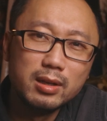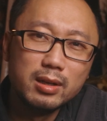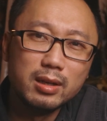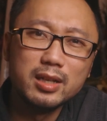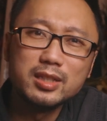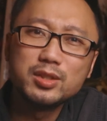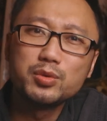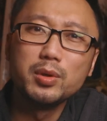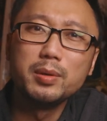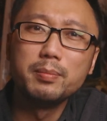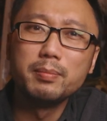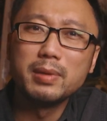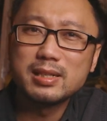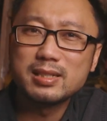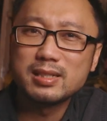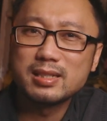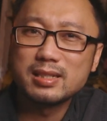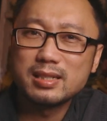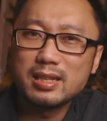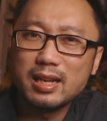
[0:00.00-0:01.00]
It will make
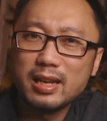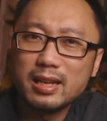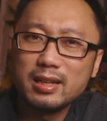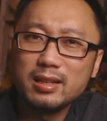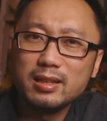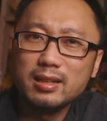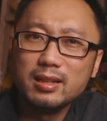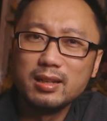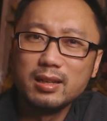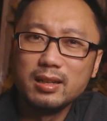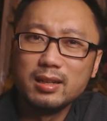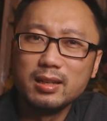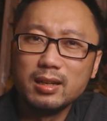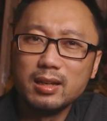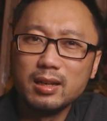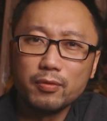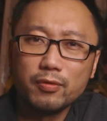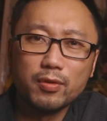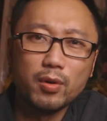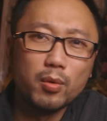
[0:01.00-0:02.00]
sense
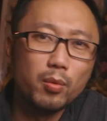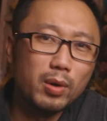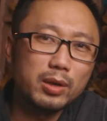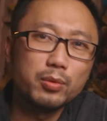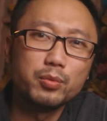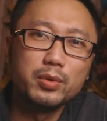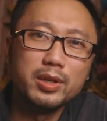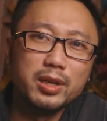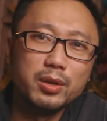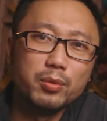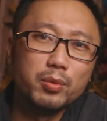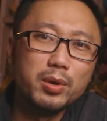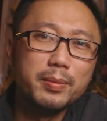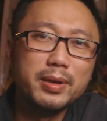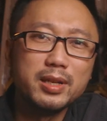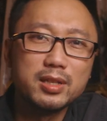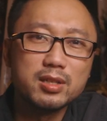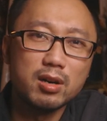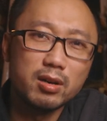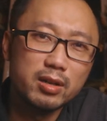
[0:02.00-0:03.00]
for what we will
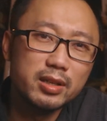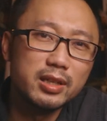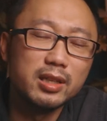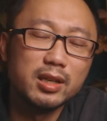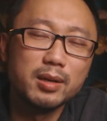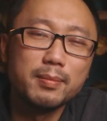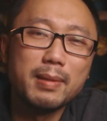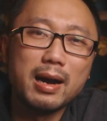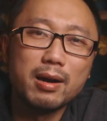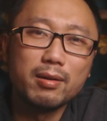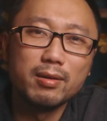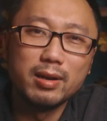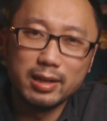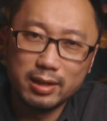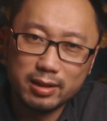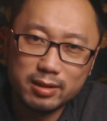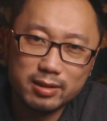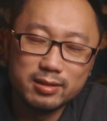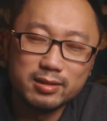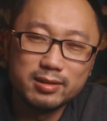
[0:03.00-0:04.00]
be talking about
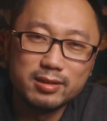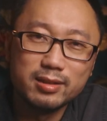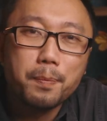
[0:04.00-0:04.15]
later.